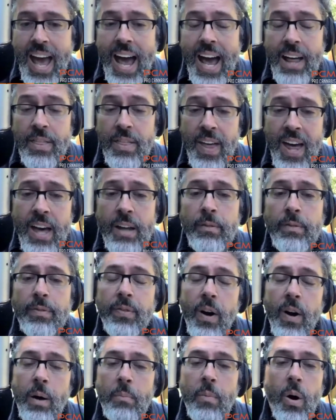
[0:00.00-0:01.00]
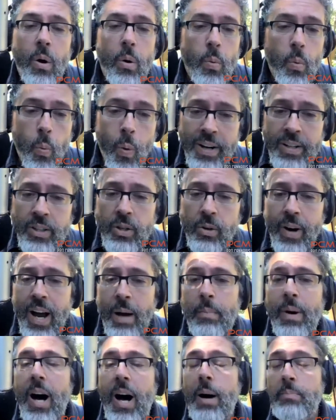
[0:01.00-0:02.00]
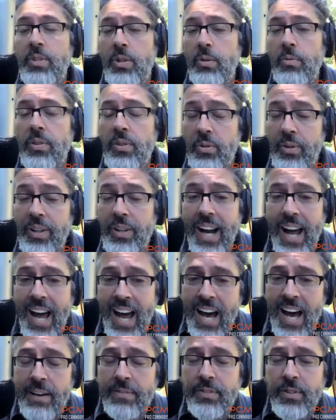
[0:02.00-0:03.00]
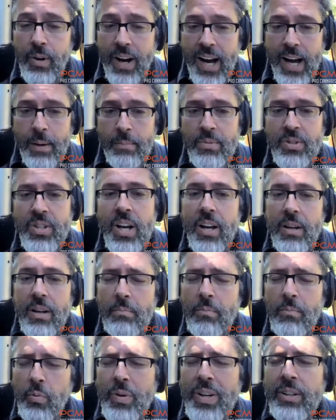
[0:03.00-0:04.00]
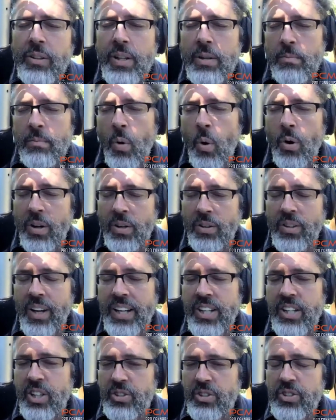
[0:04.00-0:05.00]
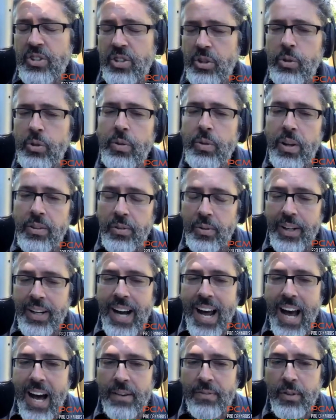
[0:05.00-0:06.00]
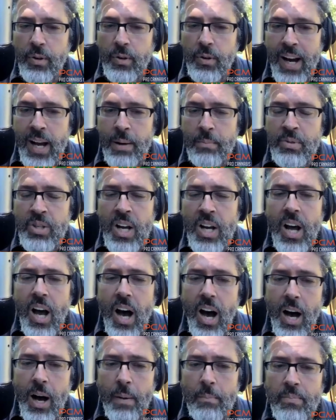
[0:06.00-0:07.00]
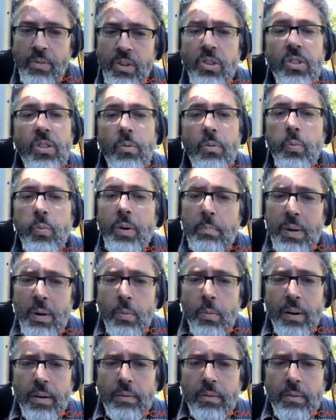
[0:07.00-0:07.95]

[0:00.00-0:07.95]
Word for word: And then from one gram up to three and a half grams, really more like your two to three and a half grams um, would be what